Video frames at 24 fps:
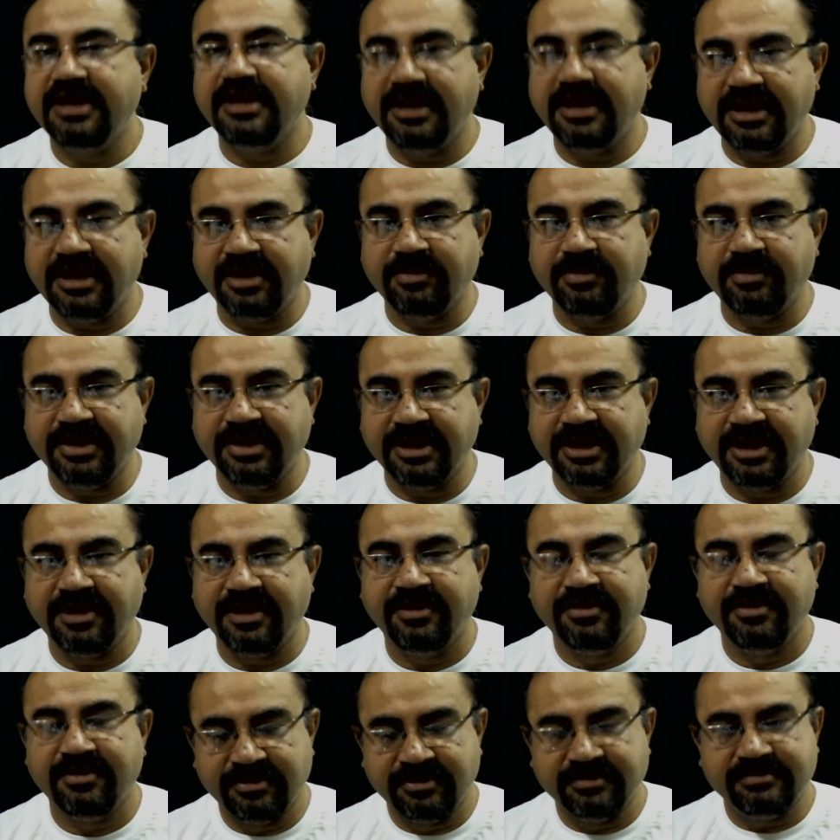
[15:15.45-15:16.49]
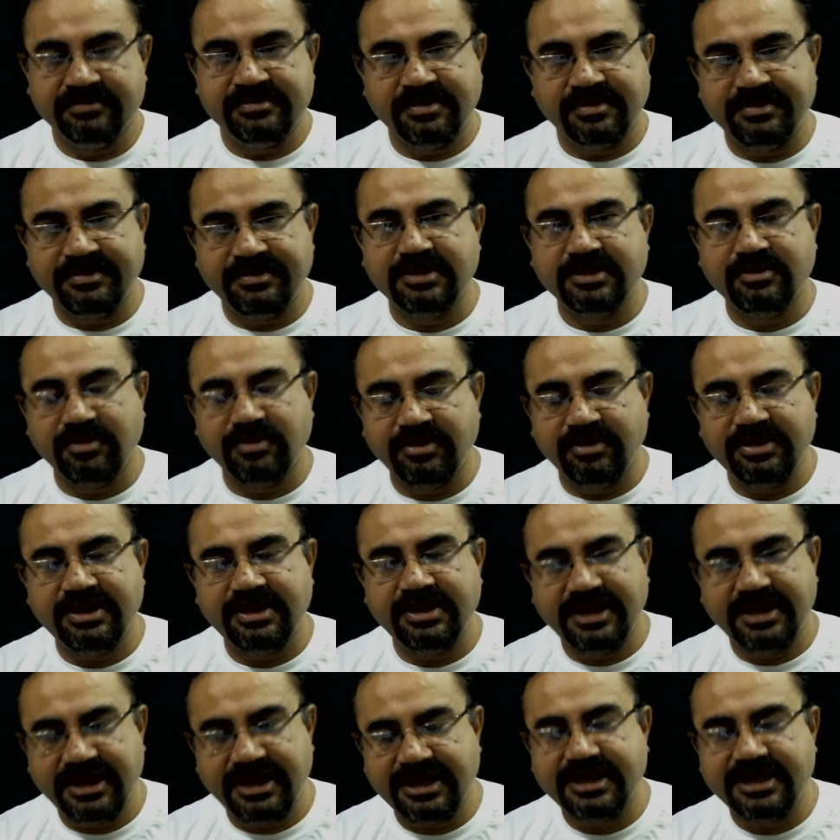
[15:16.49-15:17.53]
anabina. We will go
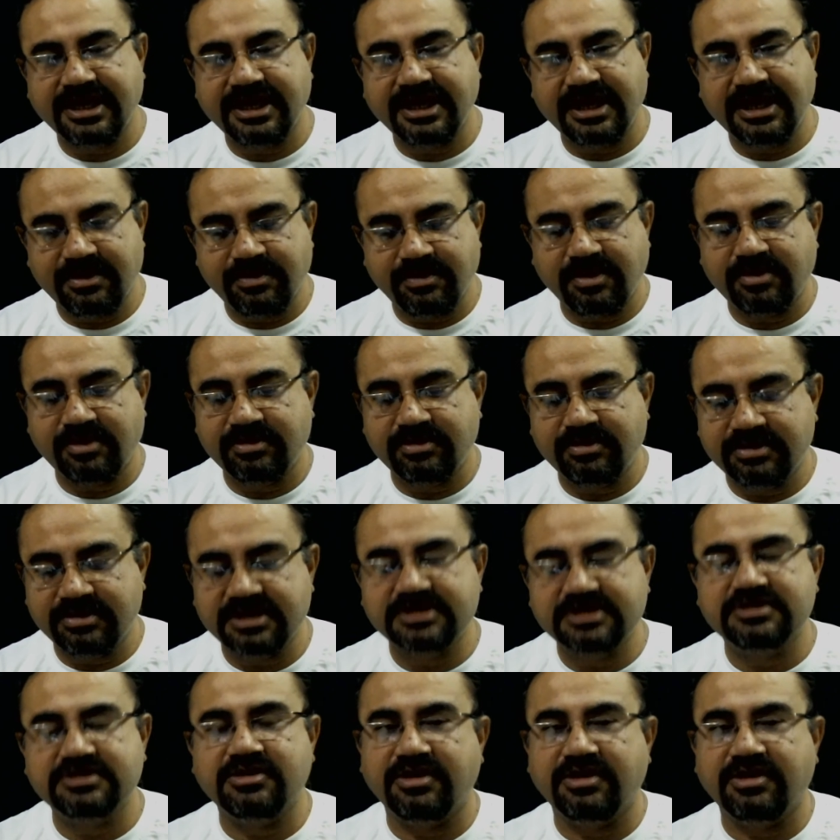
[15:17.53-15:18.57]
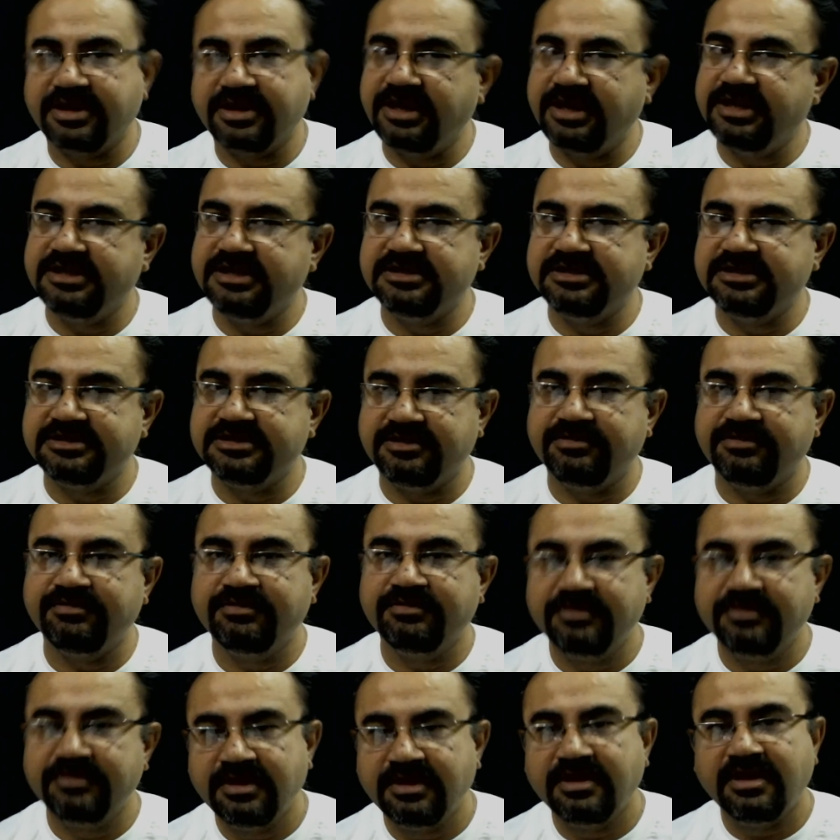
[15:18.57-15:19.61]
in detail about this organism
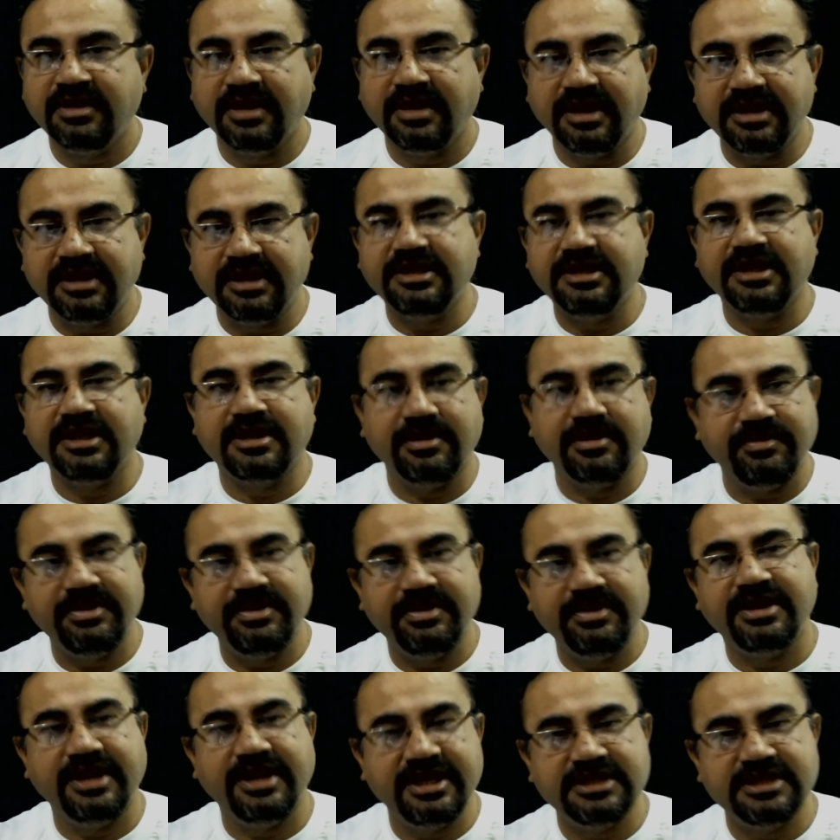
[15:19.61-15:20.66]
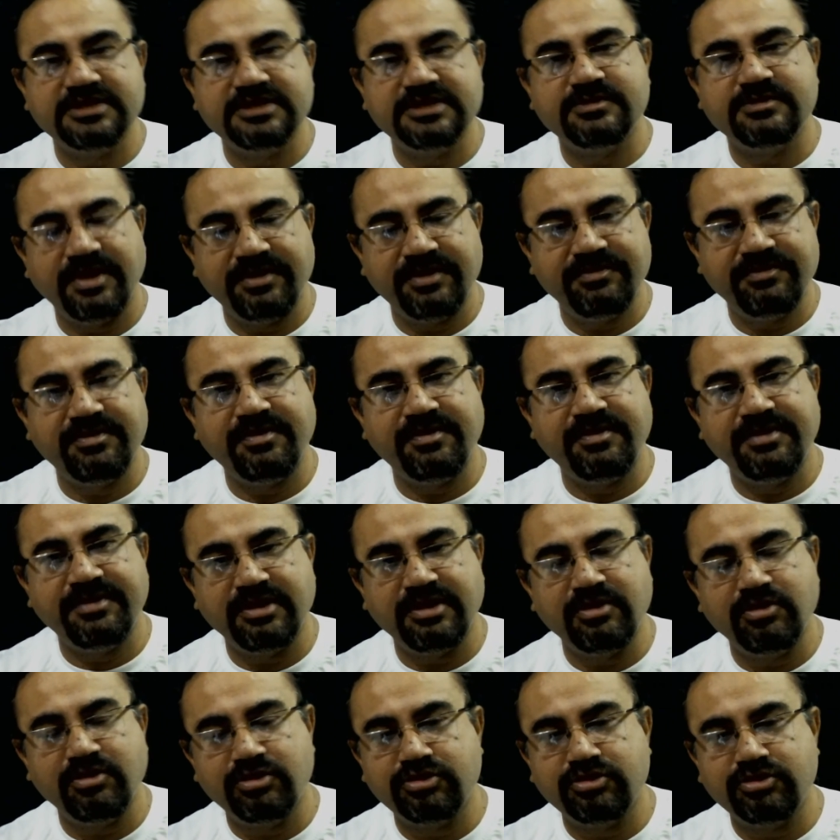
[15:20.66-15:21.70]
in the coming days when we will
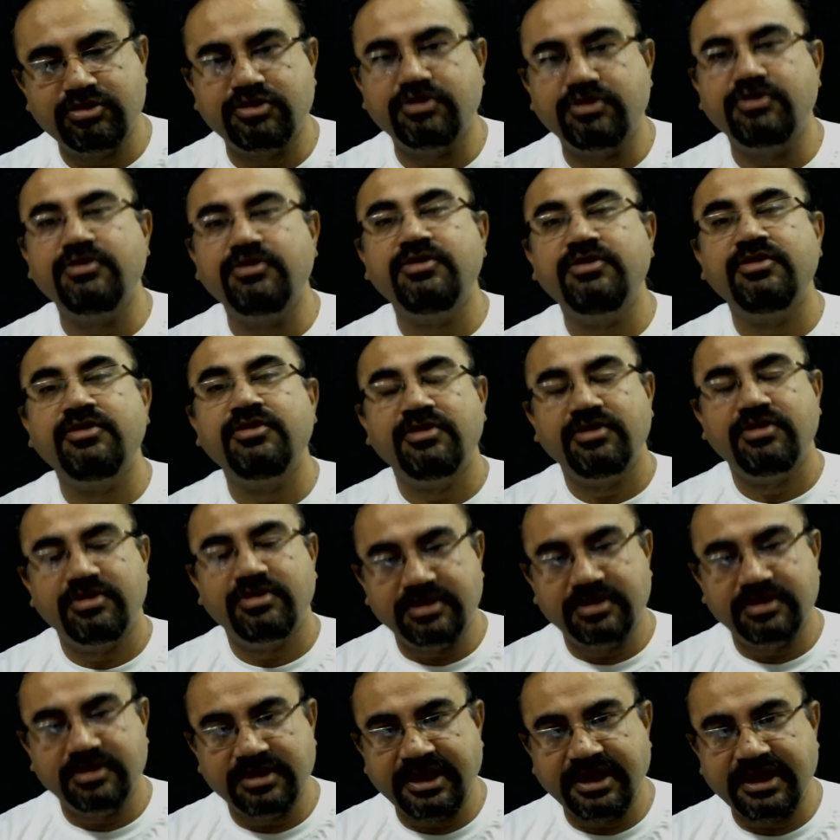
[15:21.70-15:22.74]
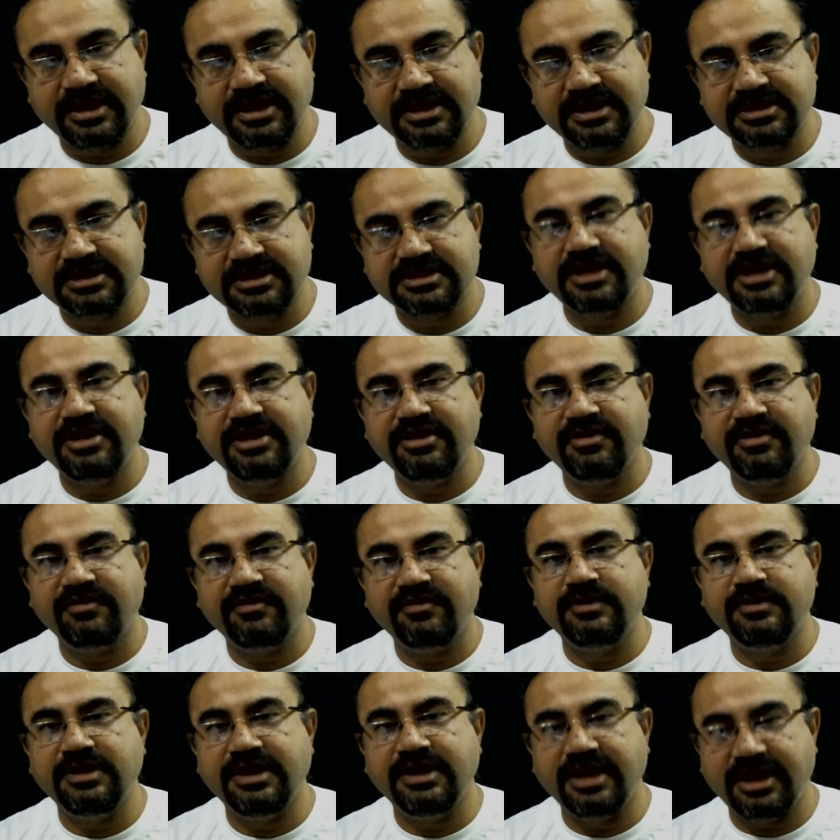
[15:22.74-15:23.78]
go through the study
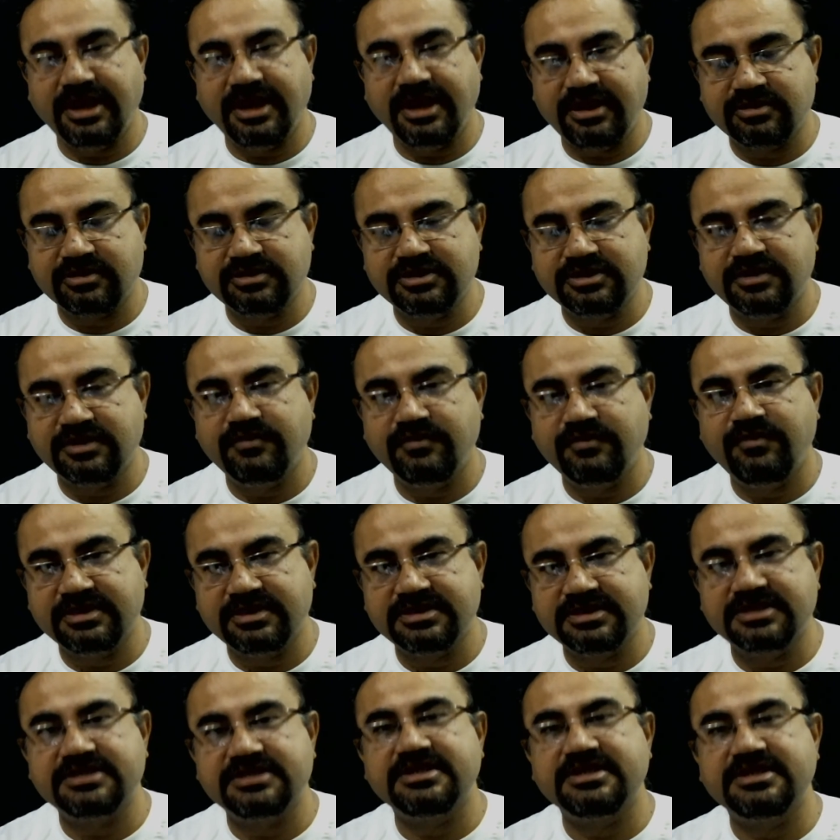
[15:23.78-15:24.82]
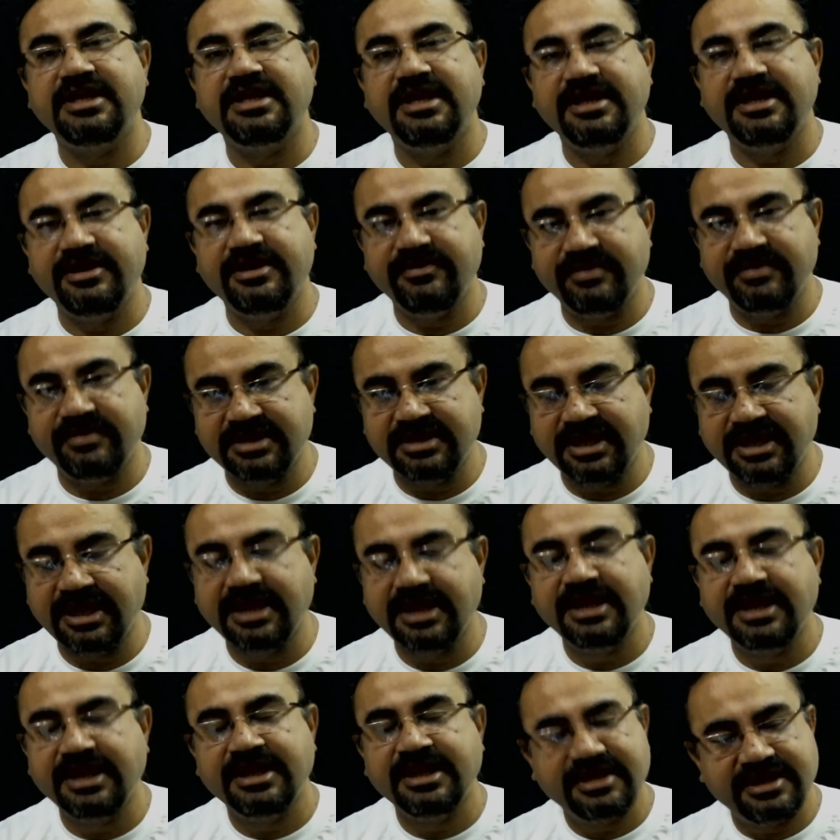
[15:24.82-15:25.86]
of the nitrogen fixation and even the
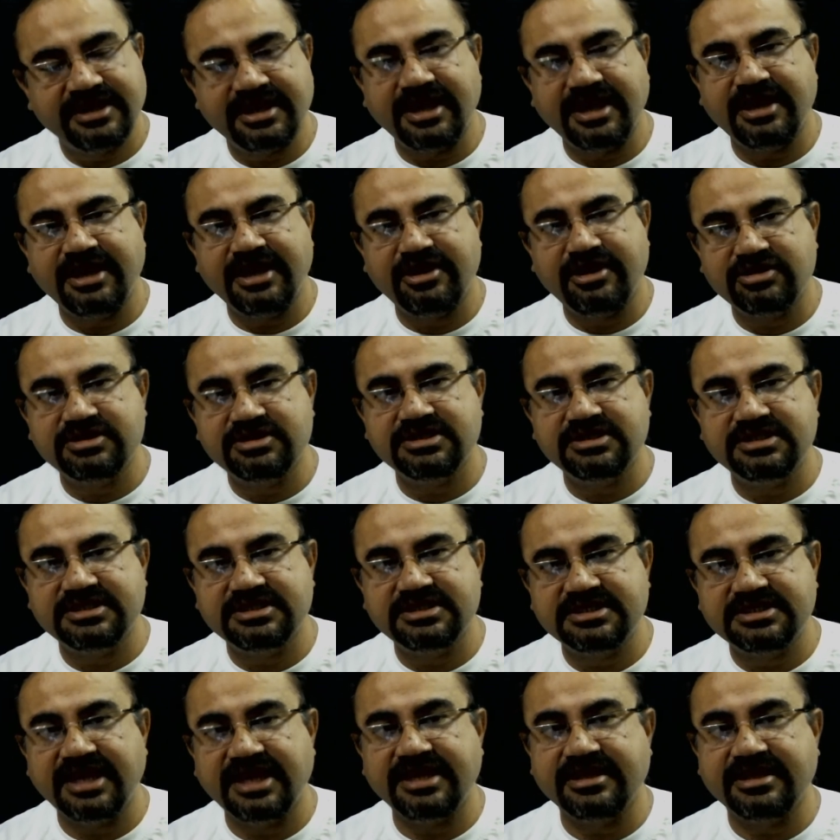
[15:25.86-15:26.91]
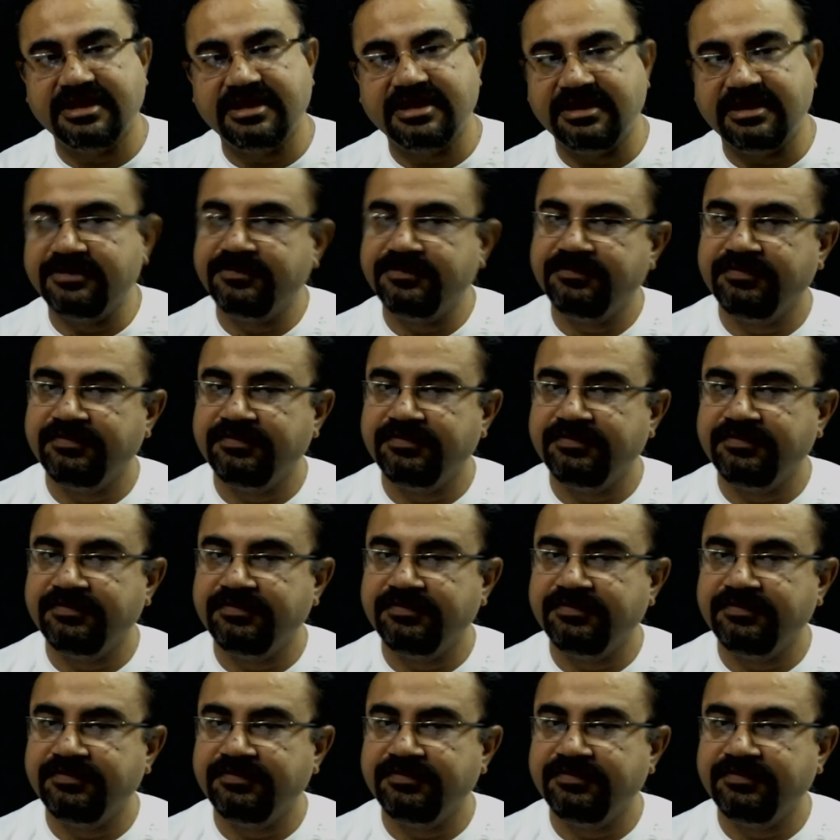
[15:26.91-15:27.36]
nitrogen cycle.